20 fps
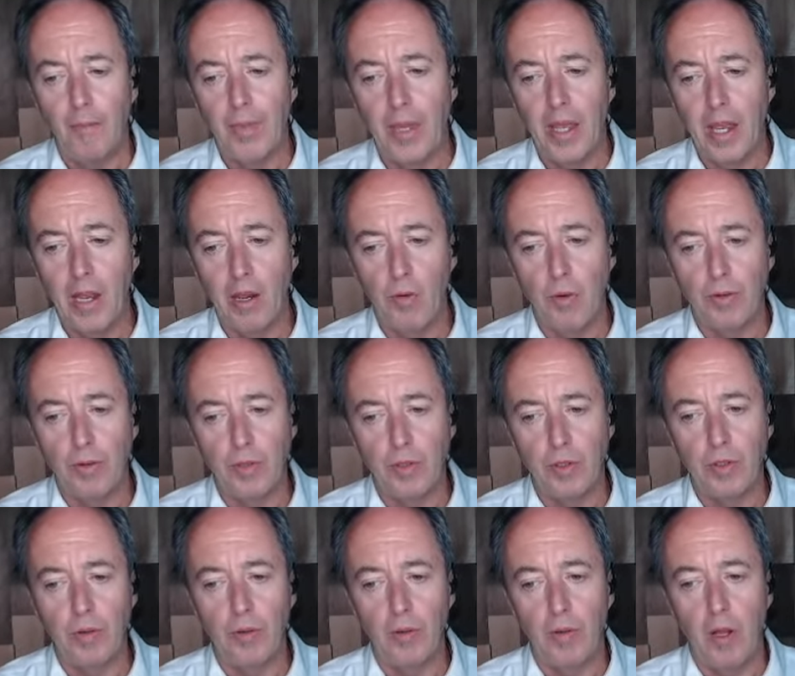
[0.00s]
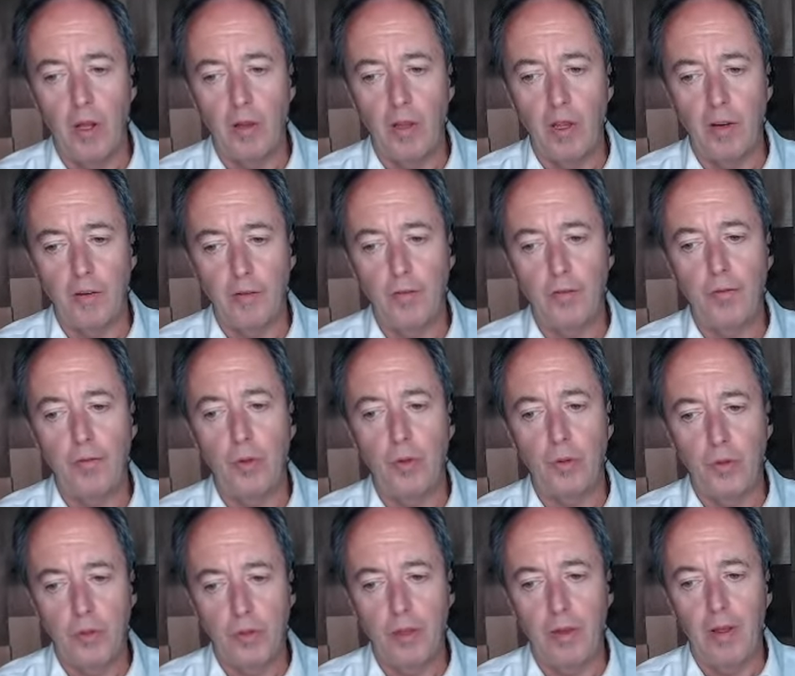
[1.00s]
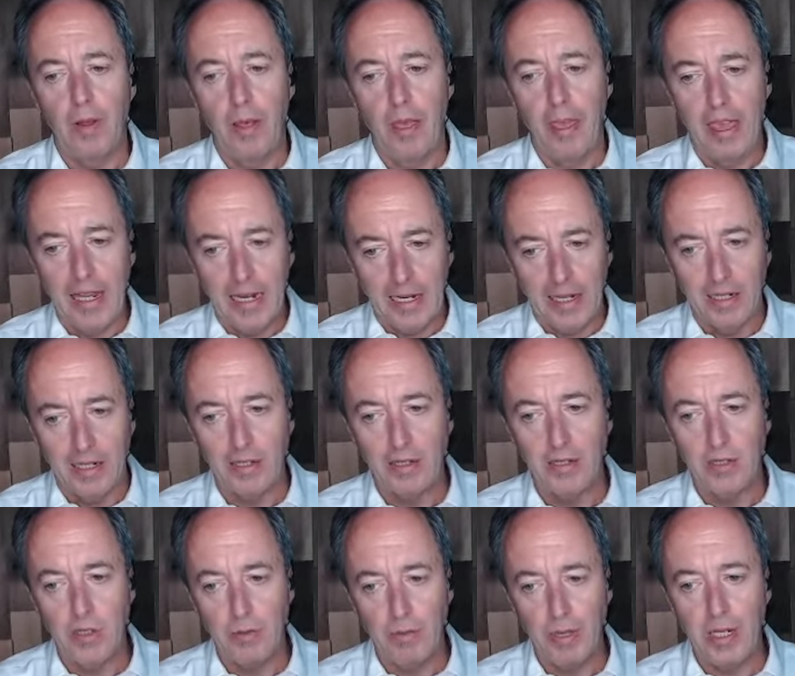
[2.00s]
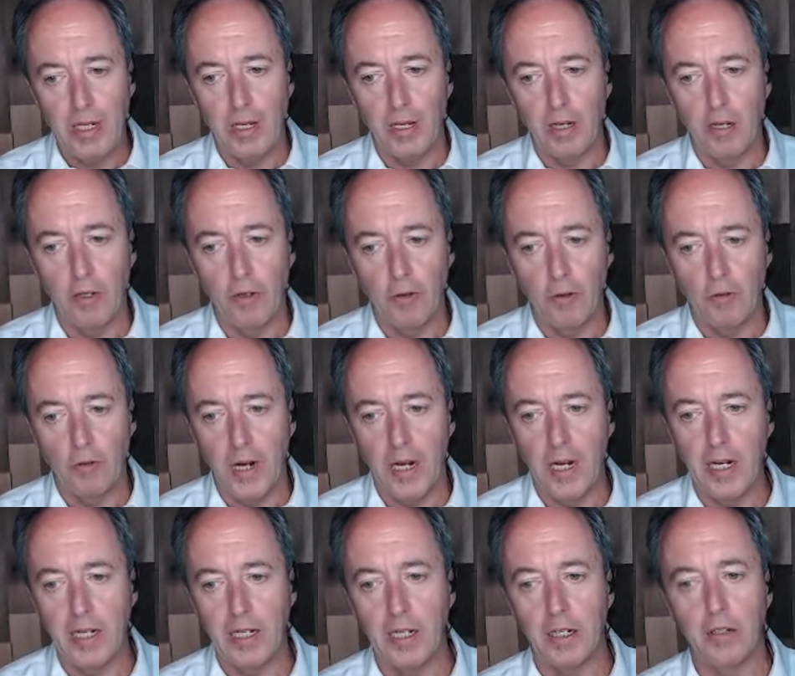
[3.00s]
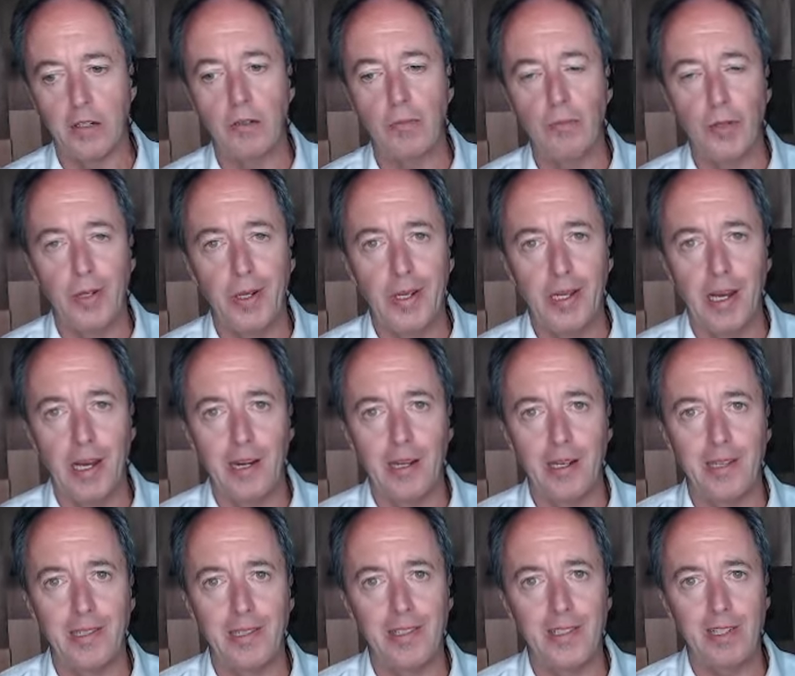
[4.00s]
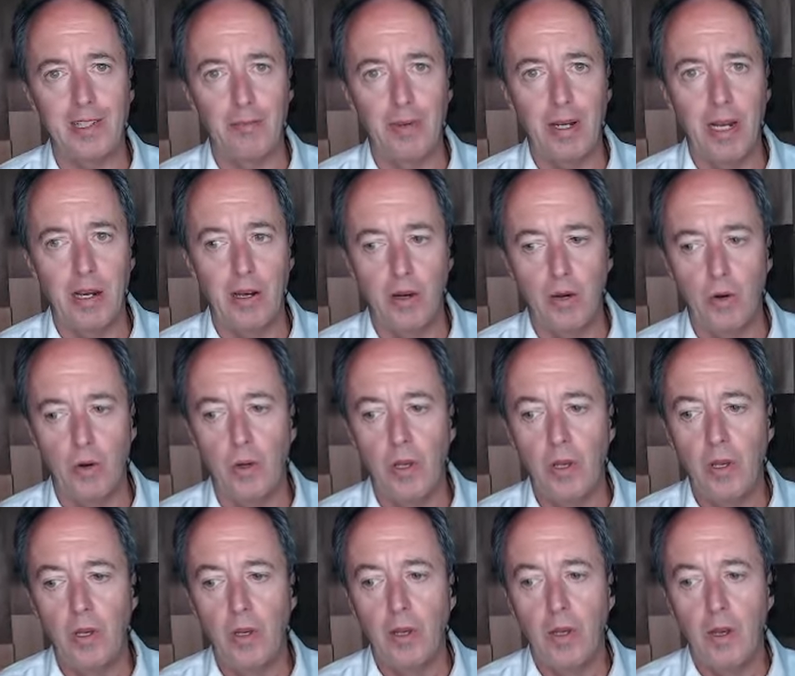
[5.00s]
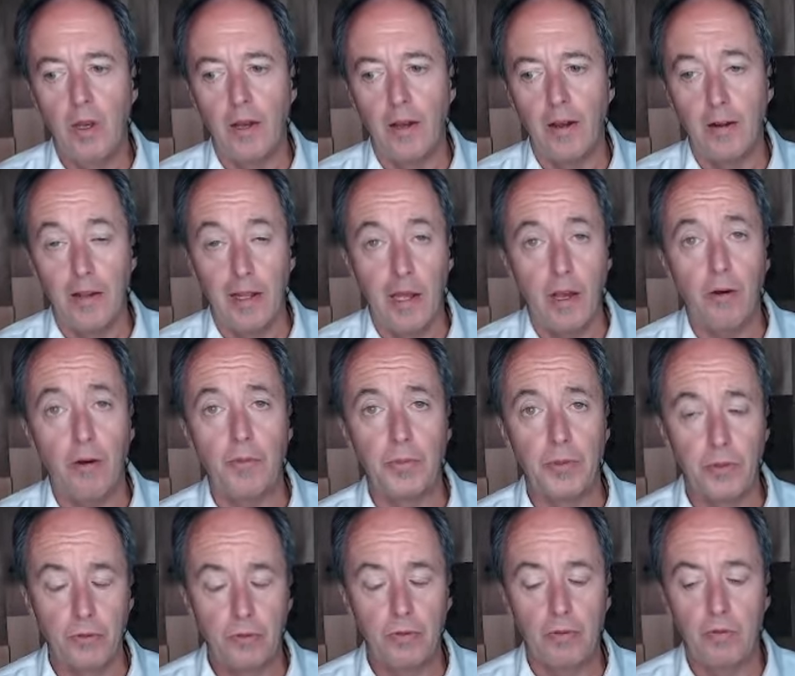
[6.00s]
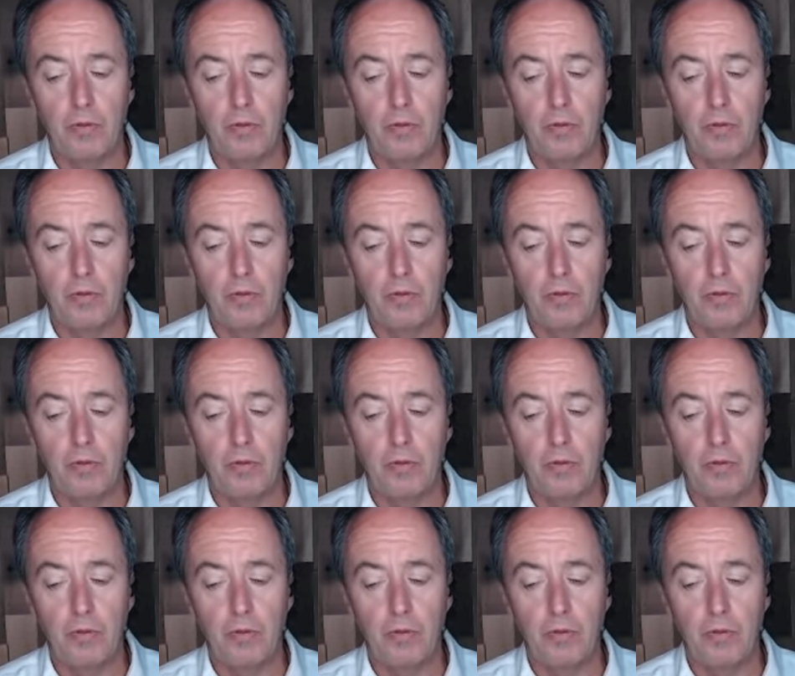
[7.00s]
However, a lot of folks think speaking it or writing it, communicating it somehow helps.